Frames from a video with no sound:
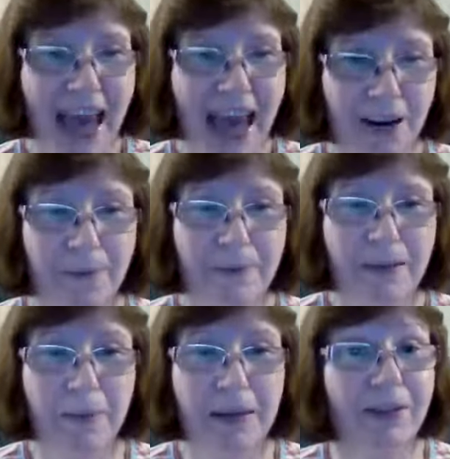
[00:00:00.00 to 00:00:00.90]
Adam
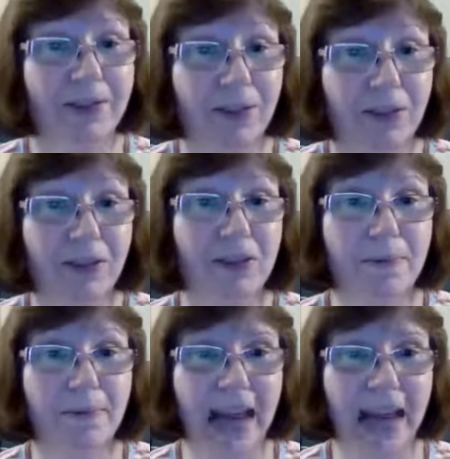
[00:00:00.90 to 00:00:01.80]
to be the first
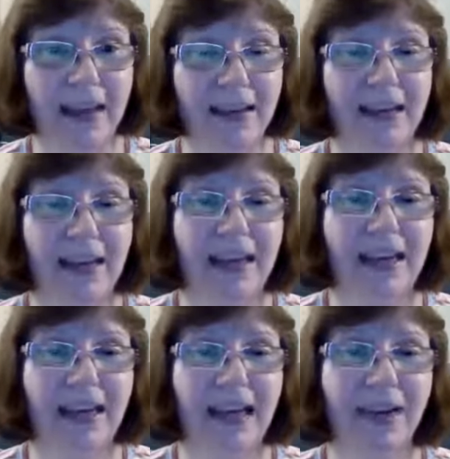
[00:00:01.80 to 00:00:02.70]
man,
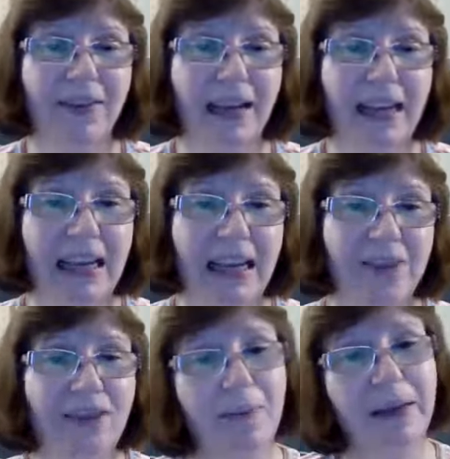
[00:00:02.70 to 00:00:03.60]
and he gave
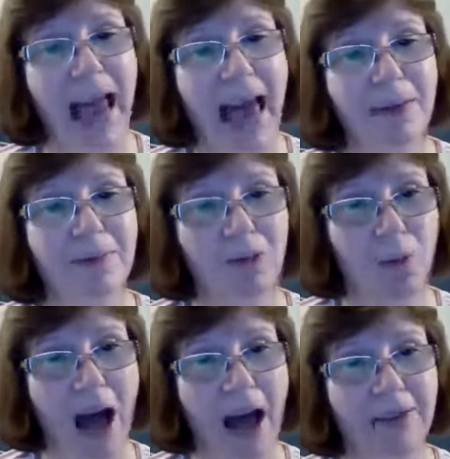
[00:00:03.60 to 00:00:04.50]
Eve to be Adam's
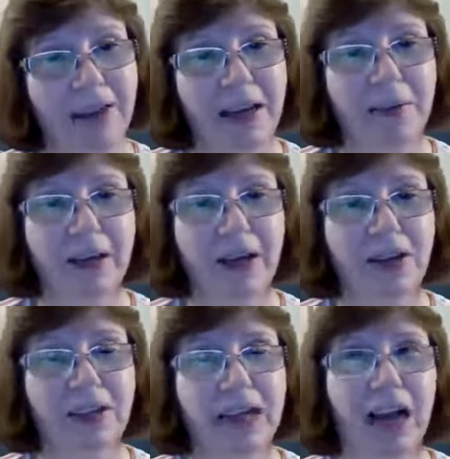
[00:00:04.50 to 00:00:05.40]
wife
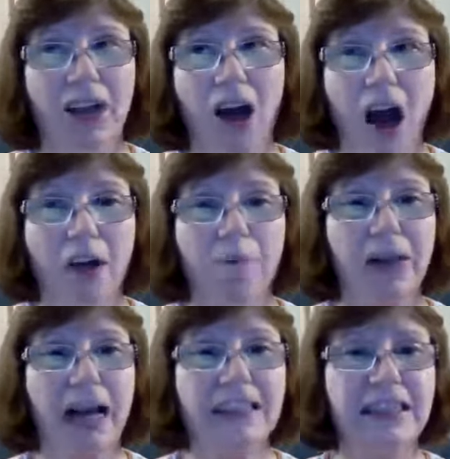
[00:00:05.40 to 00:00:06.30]
because God
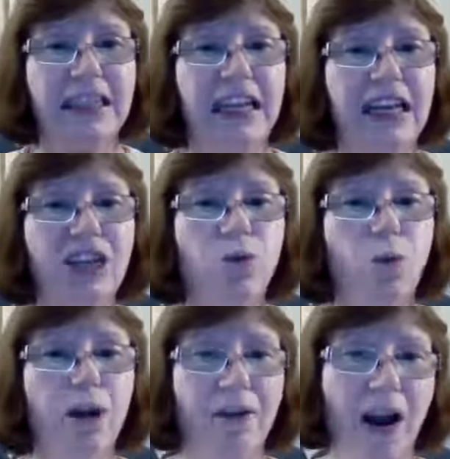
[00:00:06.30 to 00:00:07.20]
placed in each
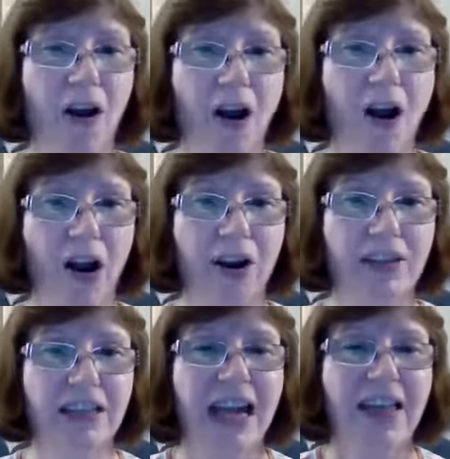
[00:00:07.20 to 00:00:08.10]
one of our
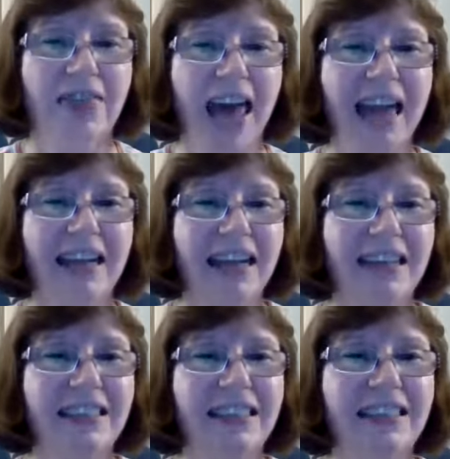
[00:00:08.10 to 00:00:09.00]
hearts that
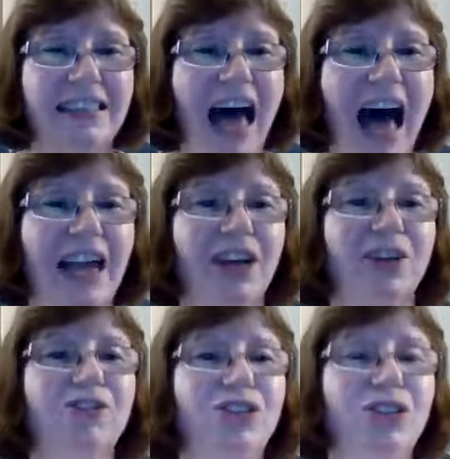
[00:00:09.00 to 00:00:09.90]

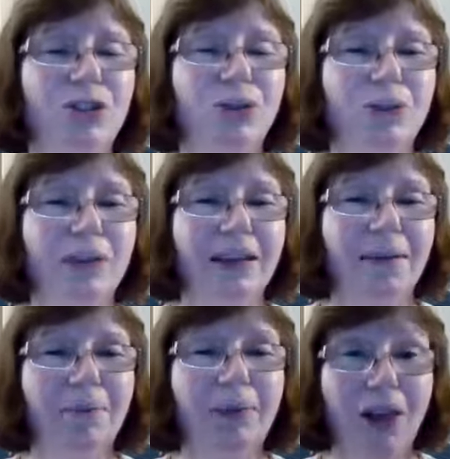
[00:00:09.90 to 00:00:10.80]
desire to
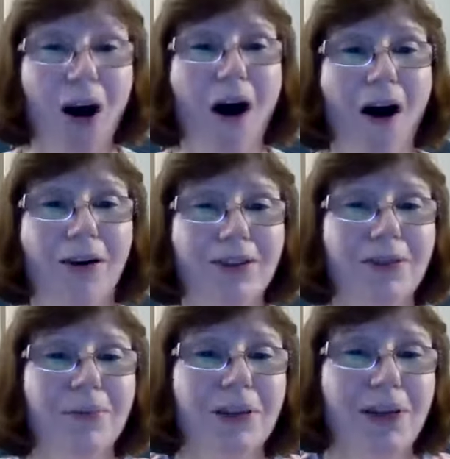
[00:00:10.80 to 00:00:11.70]
belong
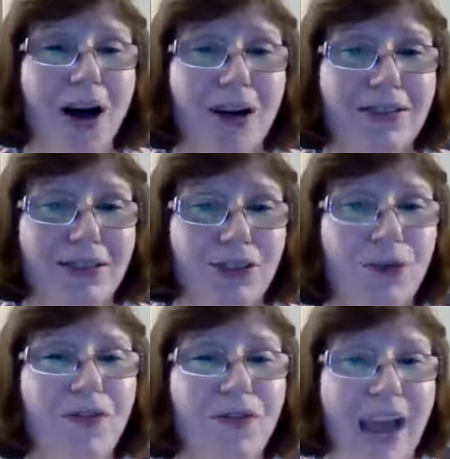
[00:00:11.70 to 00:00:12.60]

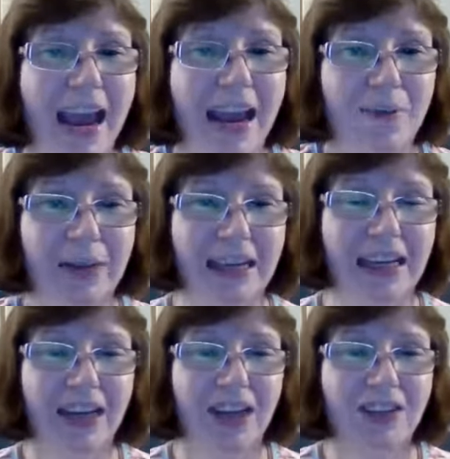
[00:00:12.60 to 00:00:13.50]
to a family,
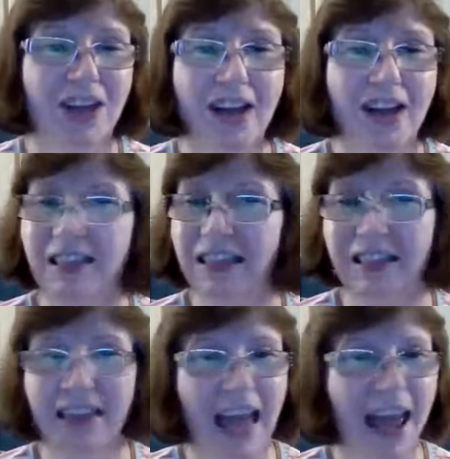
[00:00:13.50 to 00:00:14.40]
because God
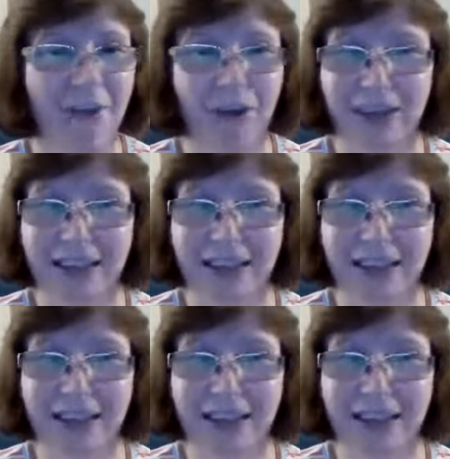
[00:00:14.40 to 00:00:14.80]
didn't ever